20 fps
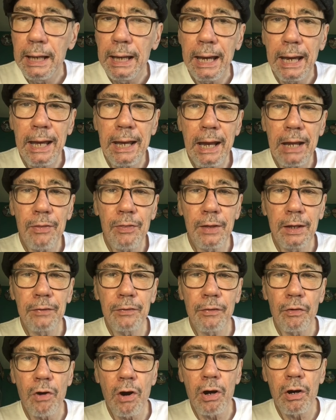And I think
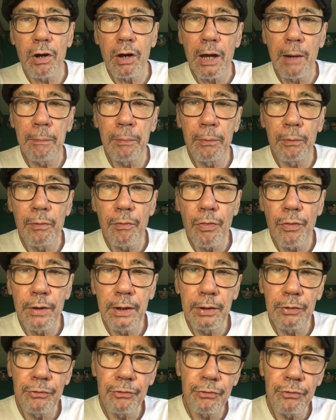there are a couple of
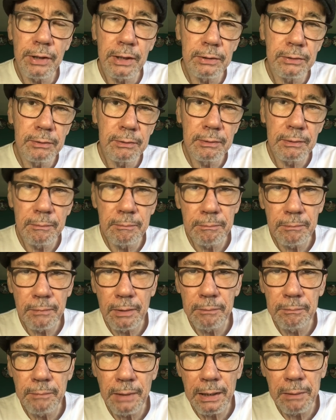things that
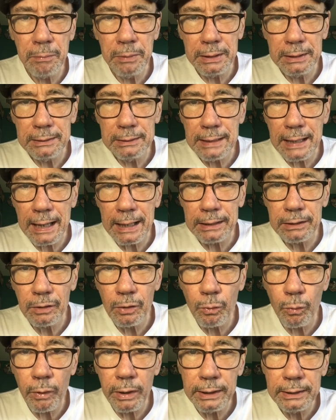maybe not
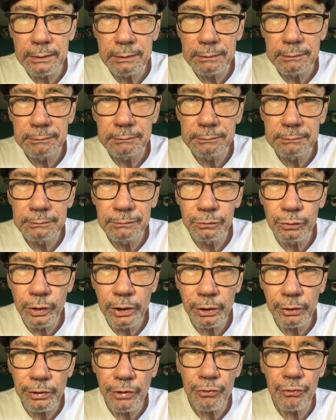quite
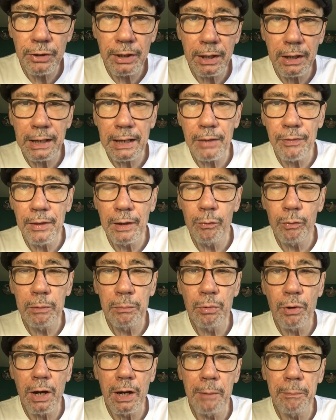realistic, and I think we
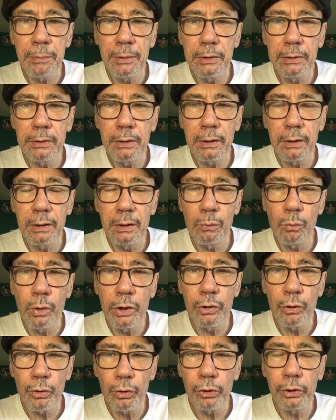brought up
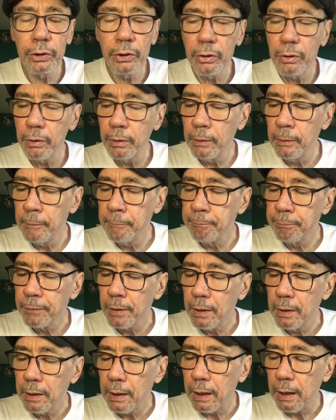one earlier.
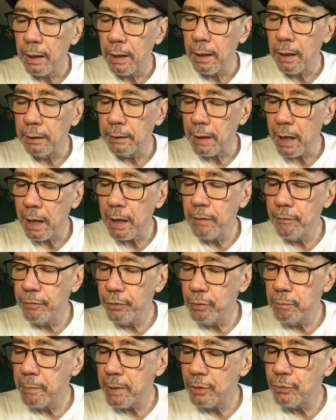A lot of
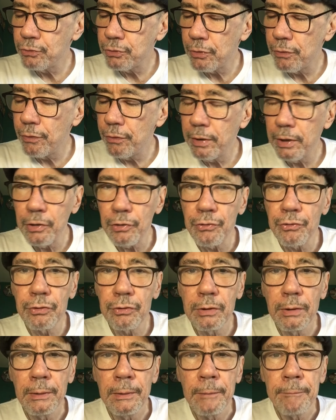you mentioned this,
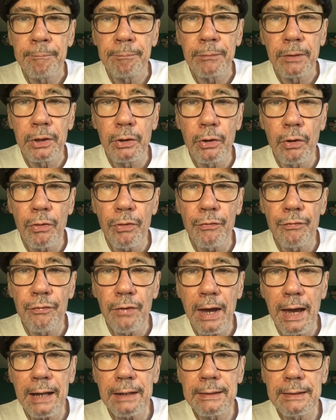the
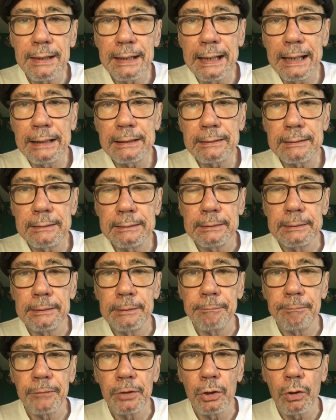fact that,
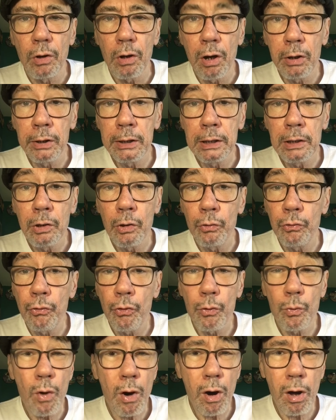Augie goes
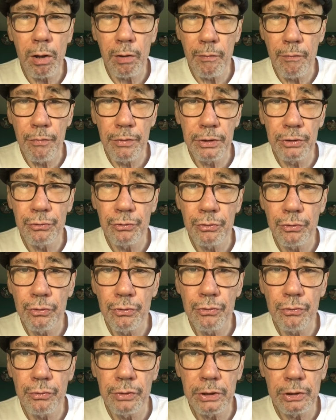through all of these
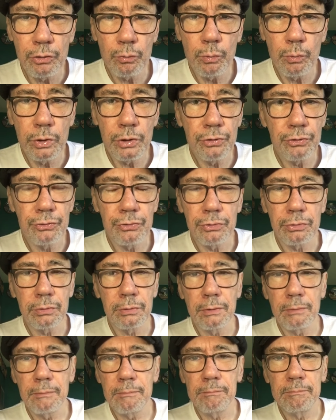surgeries, which
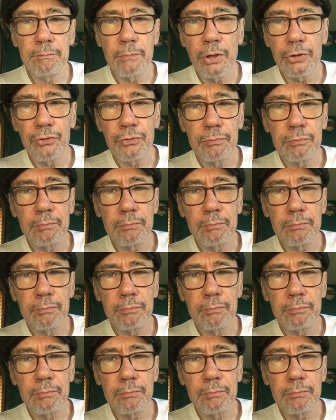must